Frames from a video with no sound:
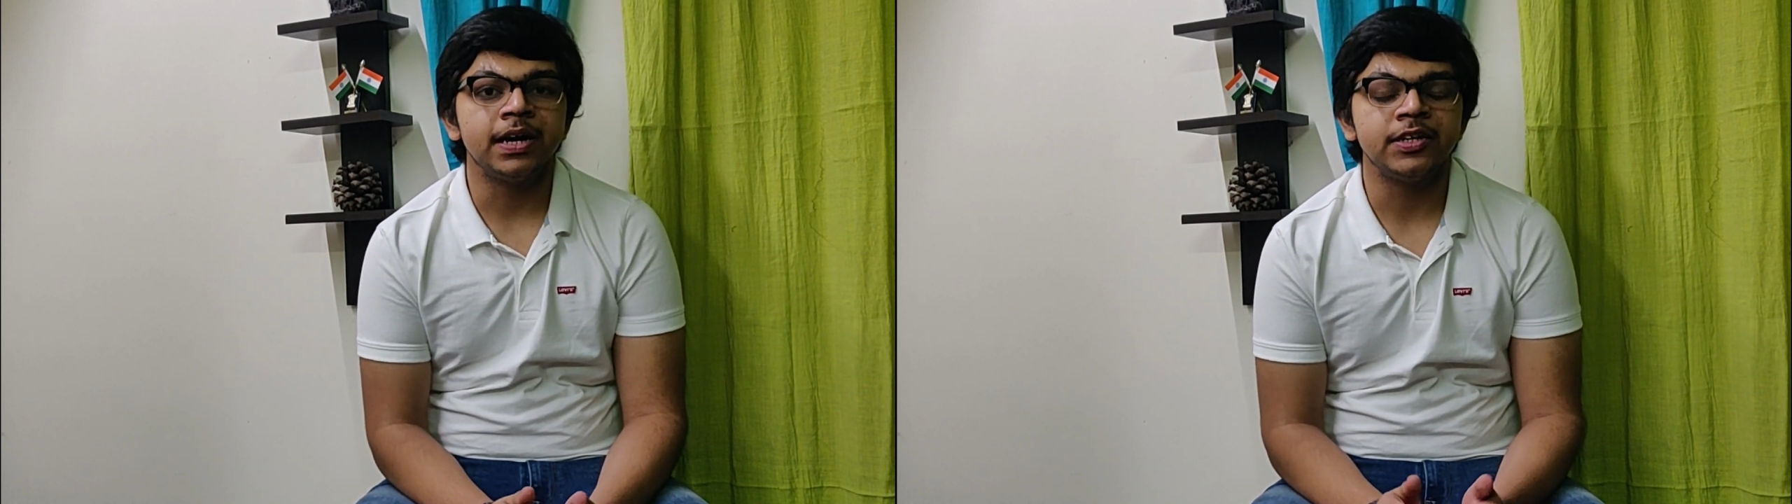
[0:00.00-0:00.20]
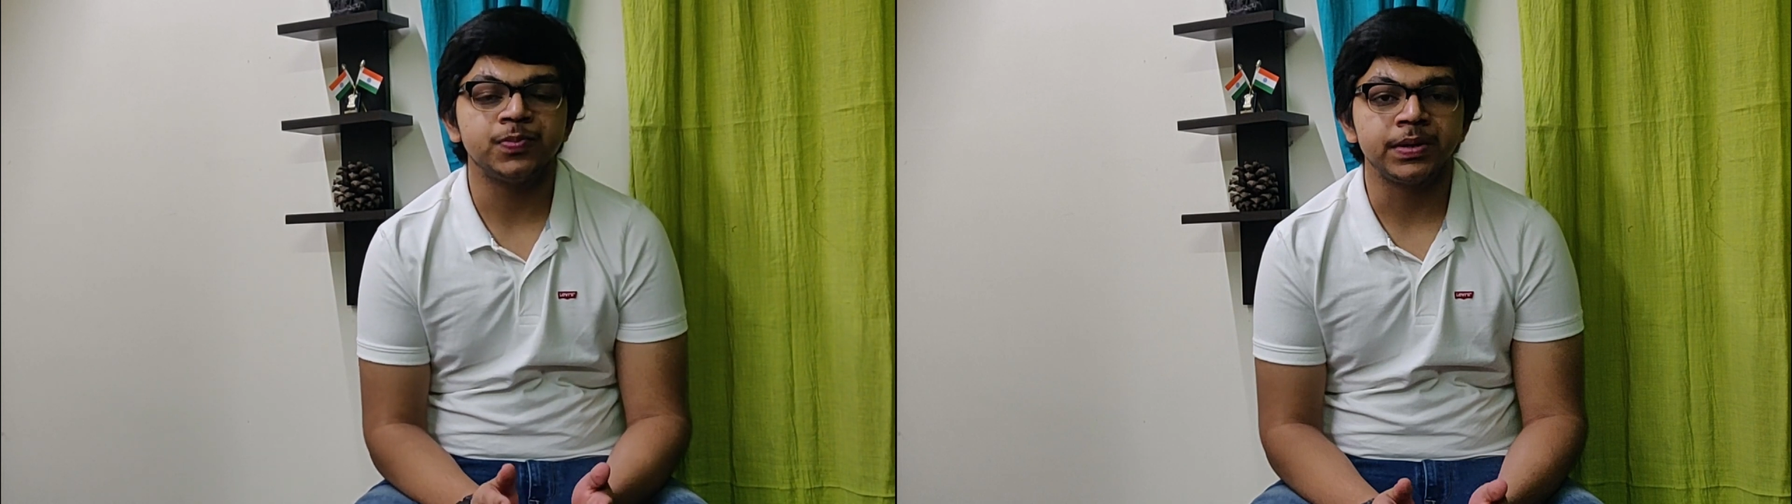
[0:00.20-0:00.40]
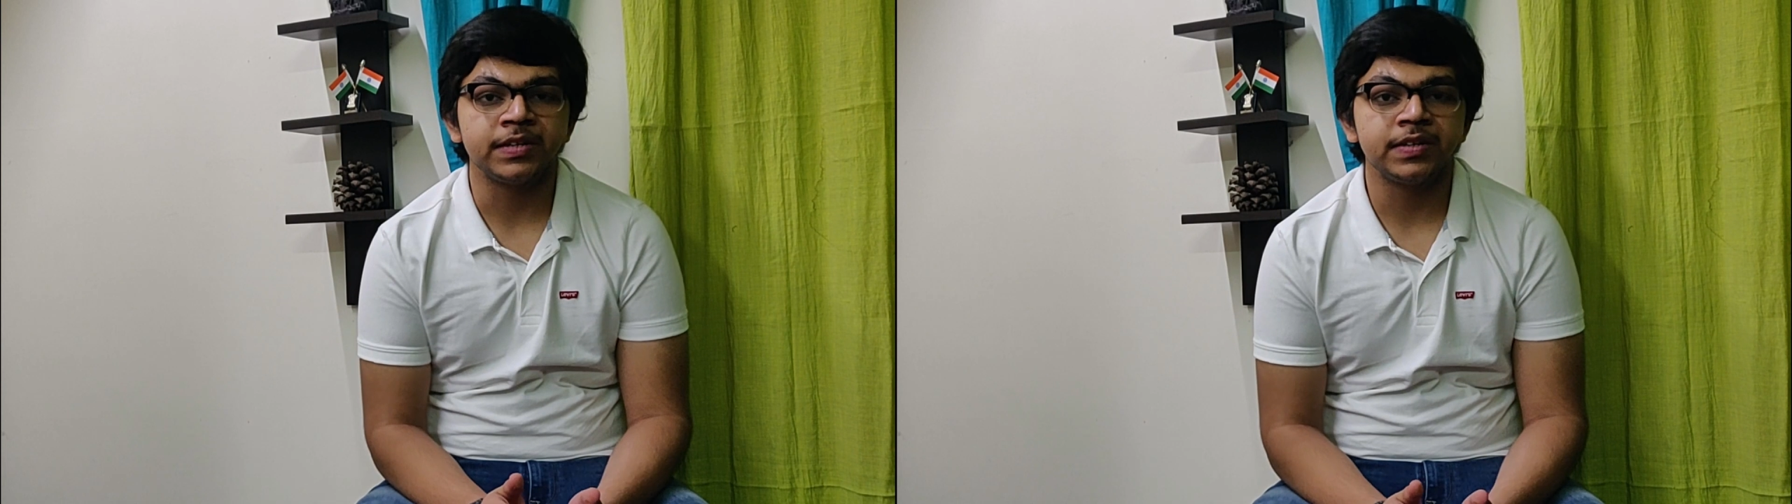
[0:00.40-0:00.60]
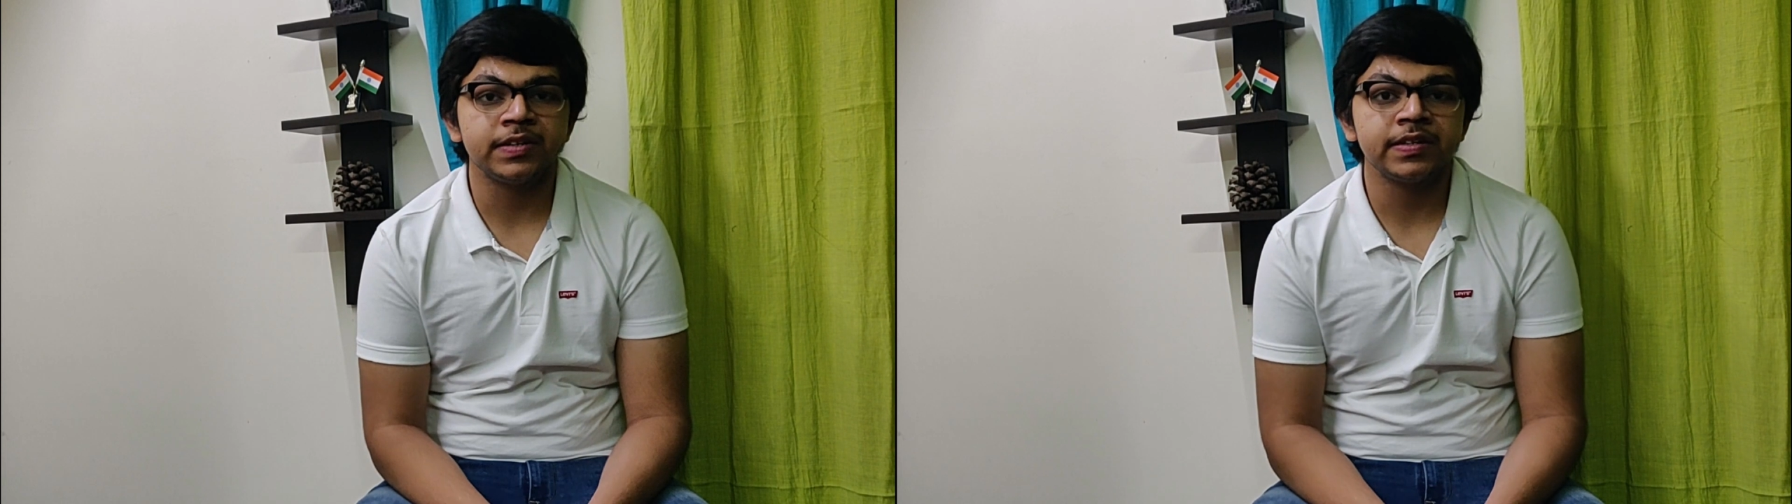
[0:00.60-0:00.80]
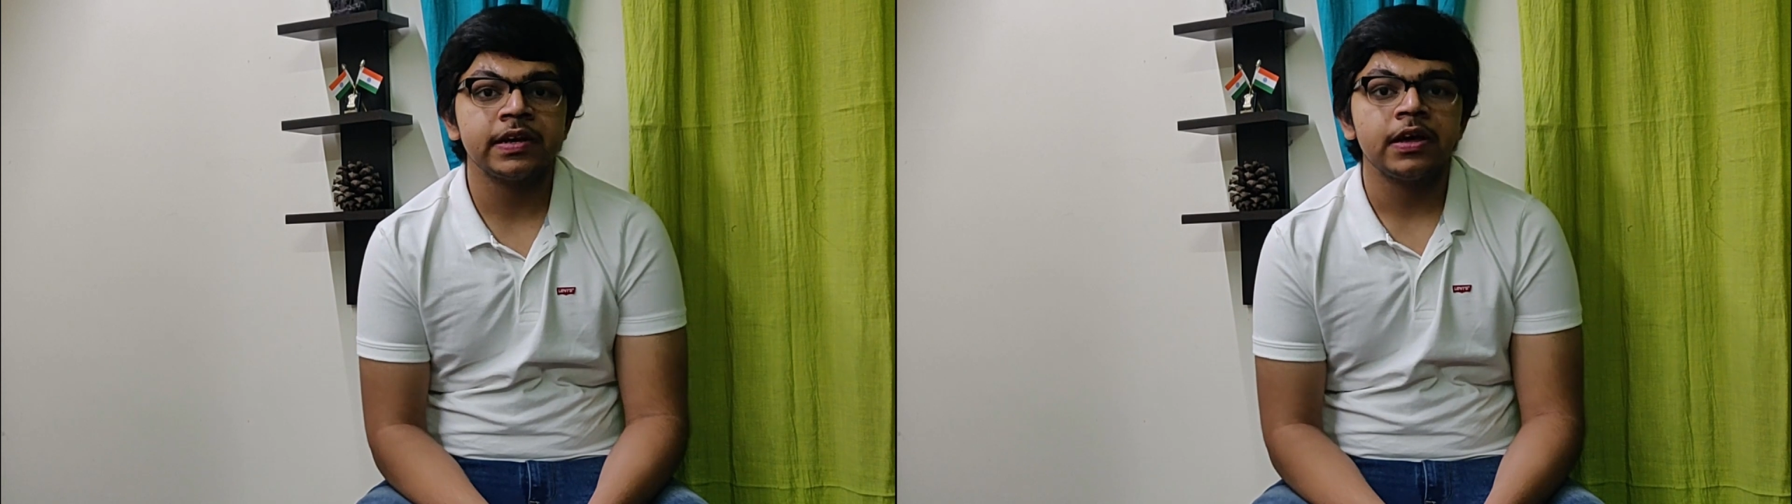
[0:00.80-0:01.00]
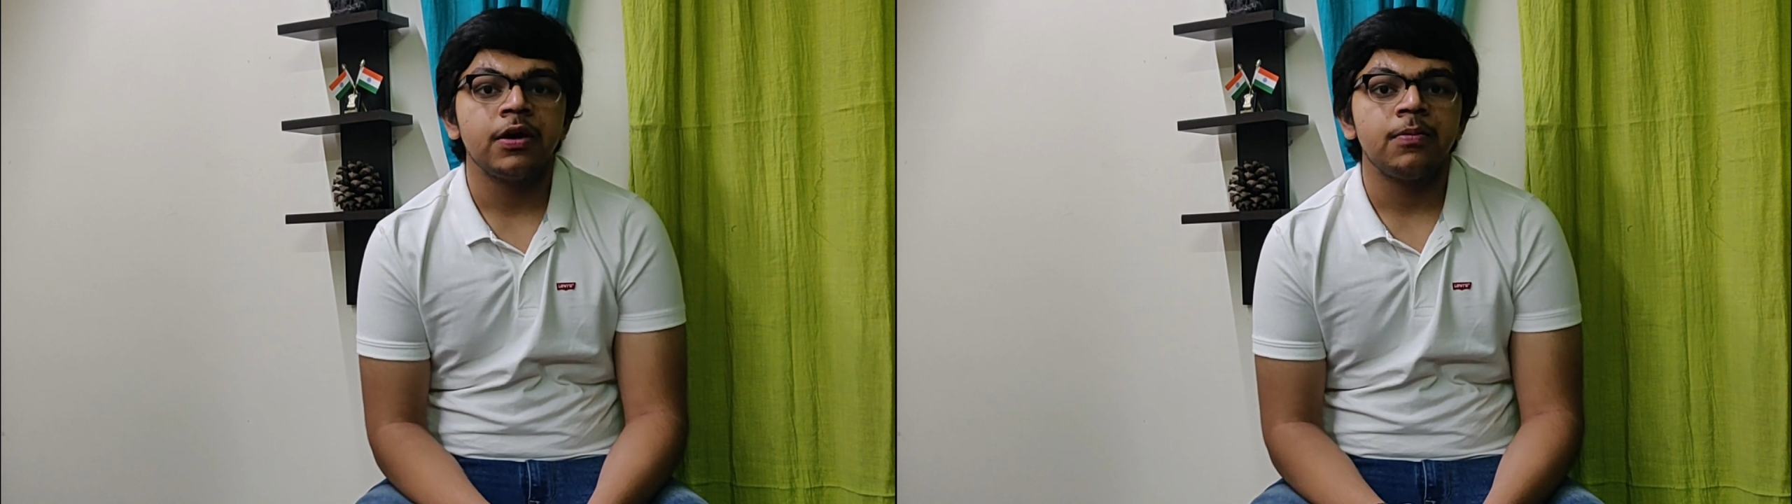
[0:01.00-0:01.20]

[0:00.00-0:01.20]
by his princes,